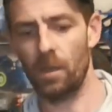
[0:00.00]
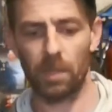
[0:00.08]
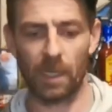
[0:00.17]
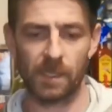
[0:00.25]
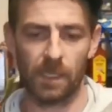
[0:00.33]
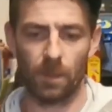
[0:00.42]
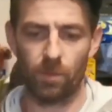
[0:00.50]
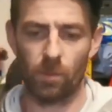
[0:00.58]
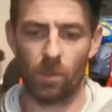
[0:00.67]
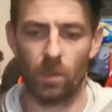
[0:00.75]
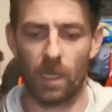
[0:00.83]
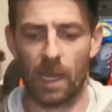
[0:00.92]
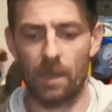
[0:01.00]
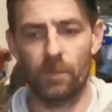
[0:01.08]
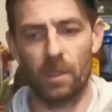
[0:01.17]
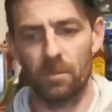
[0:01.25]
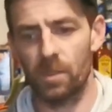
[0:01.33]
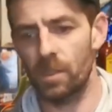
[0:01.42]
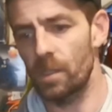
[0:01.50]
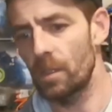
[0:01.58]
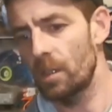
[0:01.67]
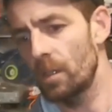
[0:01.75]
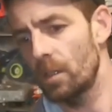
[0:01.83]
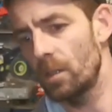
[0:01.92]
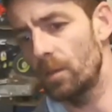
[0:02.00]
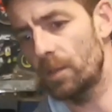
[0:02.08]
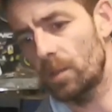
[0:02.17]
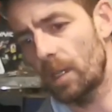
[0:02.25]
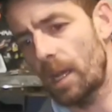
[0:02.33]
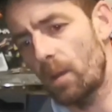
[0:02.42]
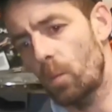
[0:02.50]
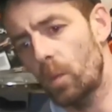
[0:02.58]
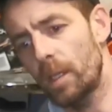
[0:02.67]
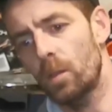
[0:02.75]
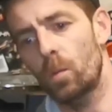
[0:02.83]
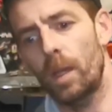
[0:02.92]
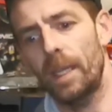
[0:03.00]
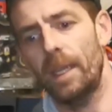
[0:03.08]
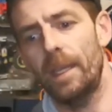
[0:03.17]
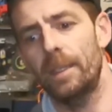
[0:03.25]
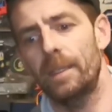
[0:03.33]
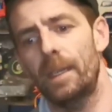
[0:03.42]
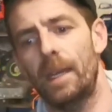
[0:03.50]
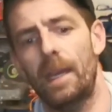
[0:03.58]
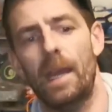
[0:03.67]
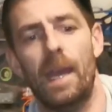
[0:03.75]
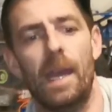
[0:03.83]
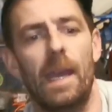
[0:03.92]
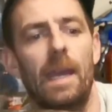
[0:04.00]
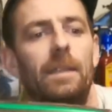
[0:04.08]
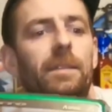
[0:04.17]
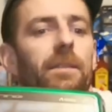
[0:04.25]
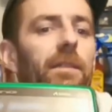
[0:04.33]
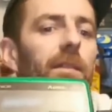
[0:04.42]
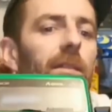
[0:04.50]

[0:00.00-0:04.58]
plastic Proline rims with some light wheel weighting, and